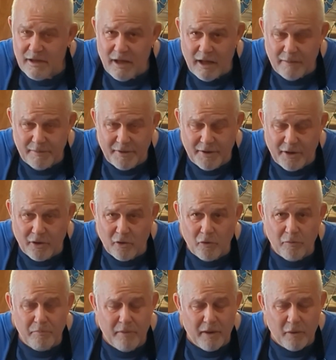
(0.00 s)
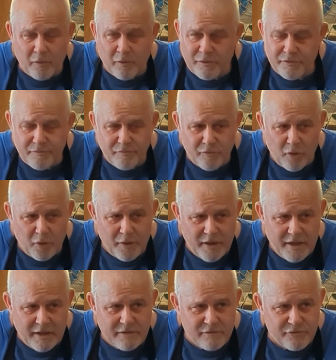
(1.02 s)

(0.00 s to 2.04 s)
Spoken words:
habanero, but with no heat.